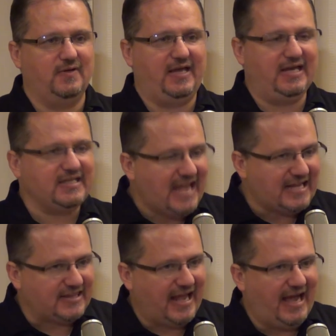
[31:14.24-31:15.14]
He didn't
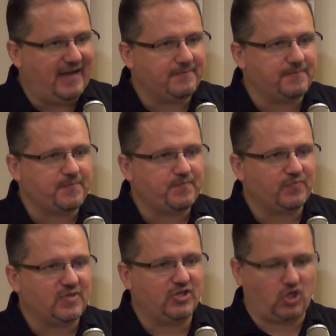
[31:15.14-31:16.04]
get that.
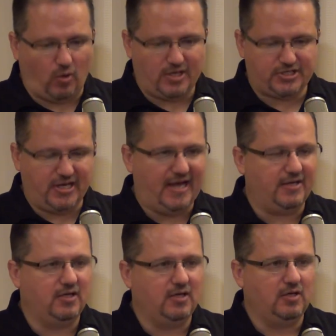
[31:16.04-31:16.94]
The court
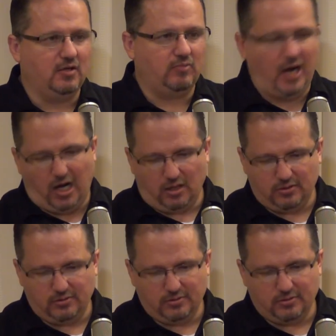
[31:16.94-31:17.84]
said, well,
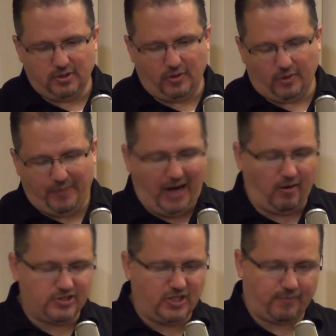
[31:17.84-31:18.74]
the
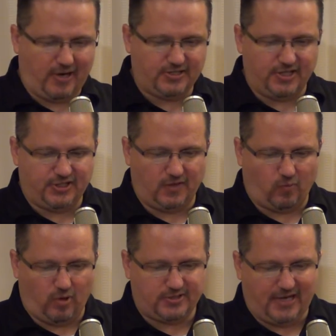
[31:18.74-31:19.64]
powers of the presidency in
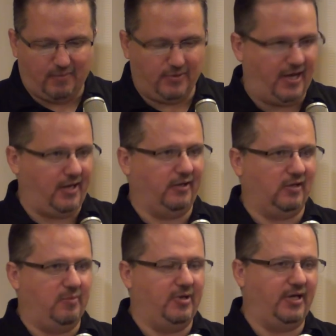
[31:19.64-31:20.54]
wartime are not
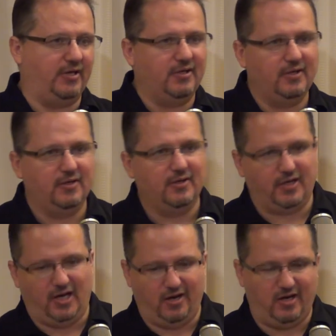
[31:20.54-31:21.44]
unlimited.
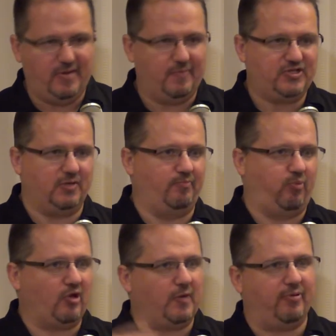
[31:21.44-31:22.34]
And they made a bunch of
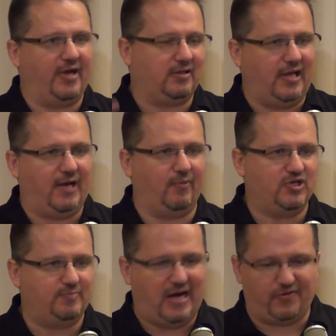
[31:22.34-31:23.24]
boilerplate
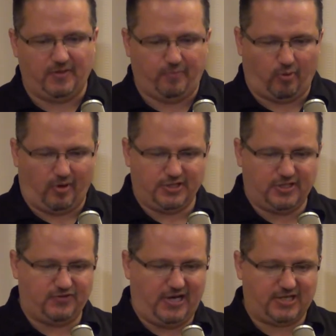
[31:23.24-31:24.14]
language about the importance
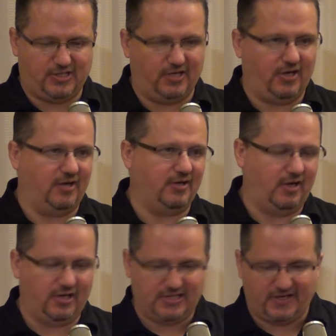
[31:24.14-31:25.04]
of checks
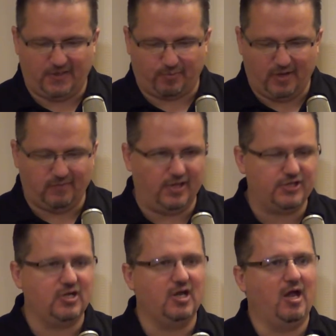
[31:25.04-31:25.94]
on executive
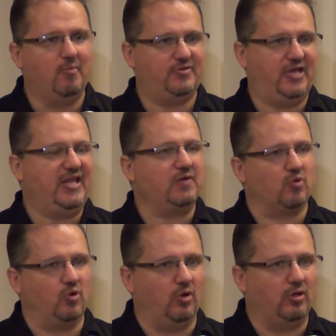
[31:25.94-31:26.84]
privilege. But then they
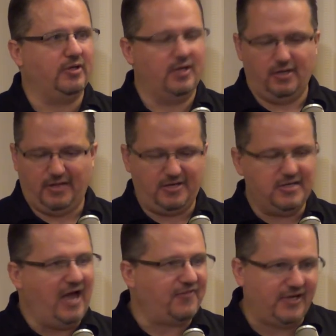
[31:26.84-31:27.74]
ruled that
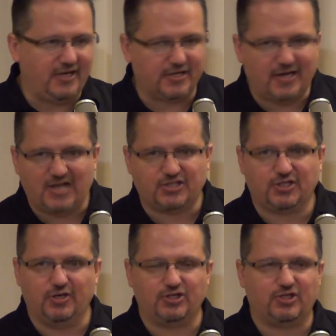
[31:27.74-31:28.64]
nothing in the
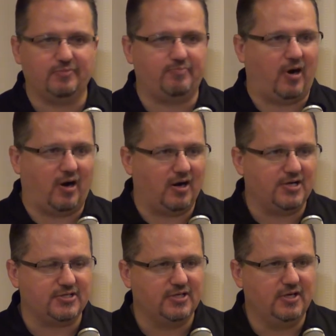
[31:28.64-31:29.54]
Constitution
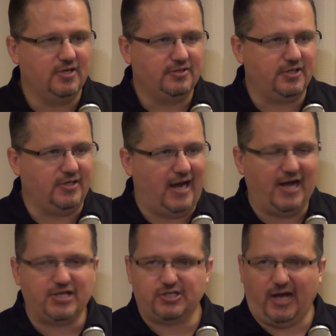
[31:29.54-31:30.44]
bars the
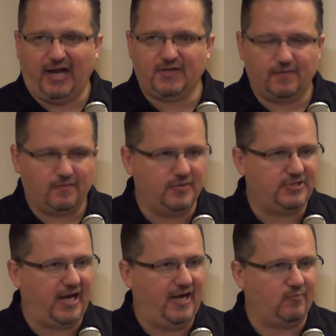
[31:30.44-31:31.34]
United States from
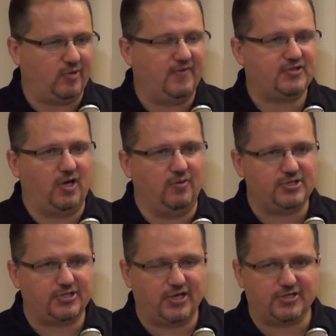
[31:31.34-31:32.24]
detaining one of its own
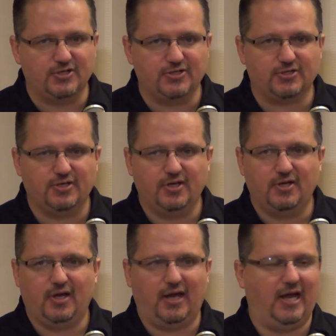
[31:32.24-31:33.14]
citizens
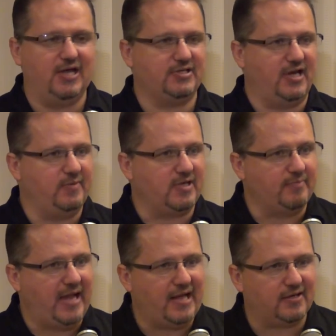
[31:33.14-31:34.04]
as an enemy
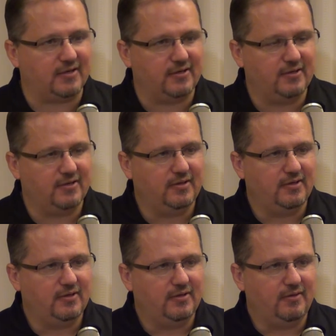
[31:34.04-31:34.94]
combatant.
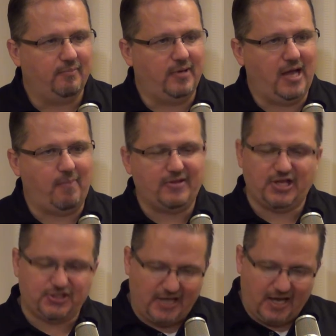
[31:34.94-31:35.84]
But
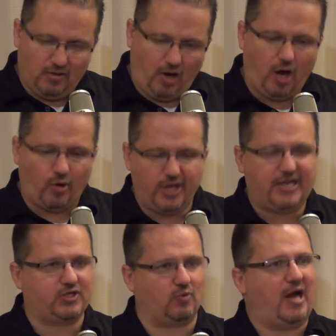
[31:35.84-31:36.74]
they said, oh, he
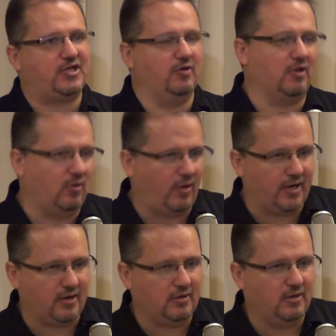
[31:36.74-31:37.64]
gets a right to a
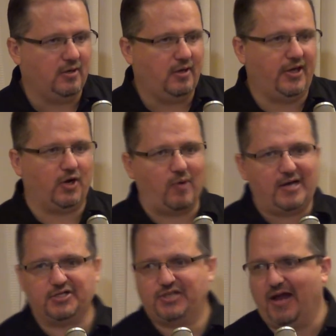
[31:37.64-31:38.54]
lawyer and a
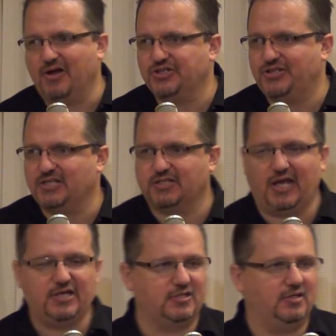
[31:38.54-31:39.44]
right to challenge his
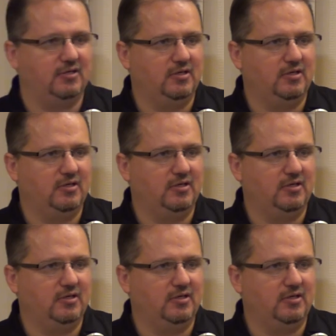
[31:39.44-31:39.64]
designation.